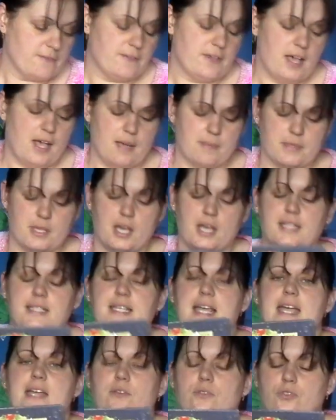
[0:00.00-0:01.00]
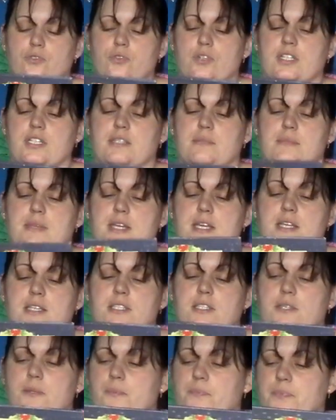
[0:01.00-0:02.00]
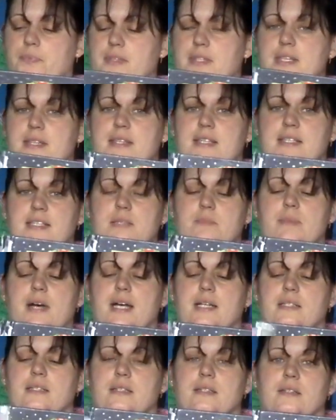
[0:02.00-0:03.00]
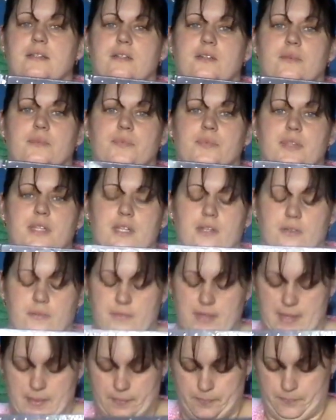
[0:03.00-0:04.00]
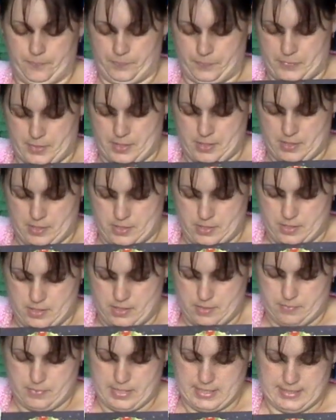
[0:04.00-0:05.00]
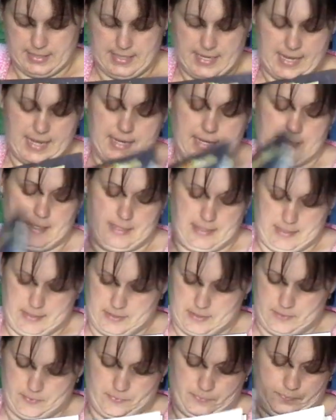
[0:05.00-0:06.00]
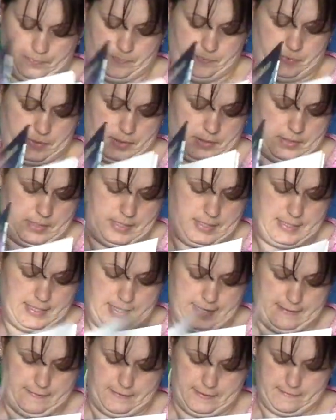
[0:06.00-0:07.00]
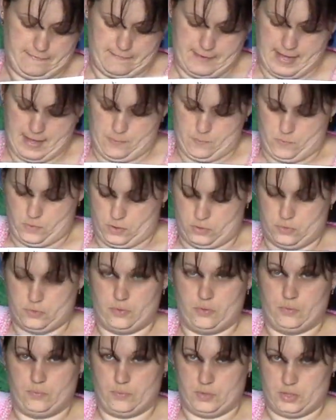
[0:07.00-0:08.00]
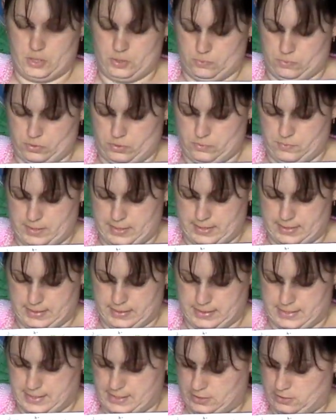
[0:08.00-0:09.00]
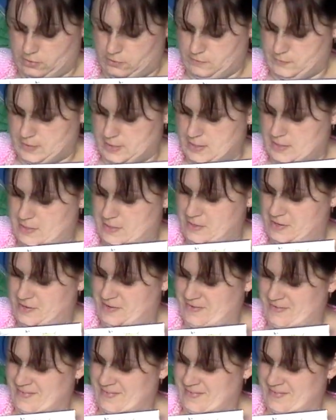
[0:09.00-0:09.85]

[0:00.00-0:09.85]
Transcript: Barnyard Tales Christmas. That this is battered, look, they love it, but it's a, like, it's a lift the flap one, look, which is one of the reasons kids love it.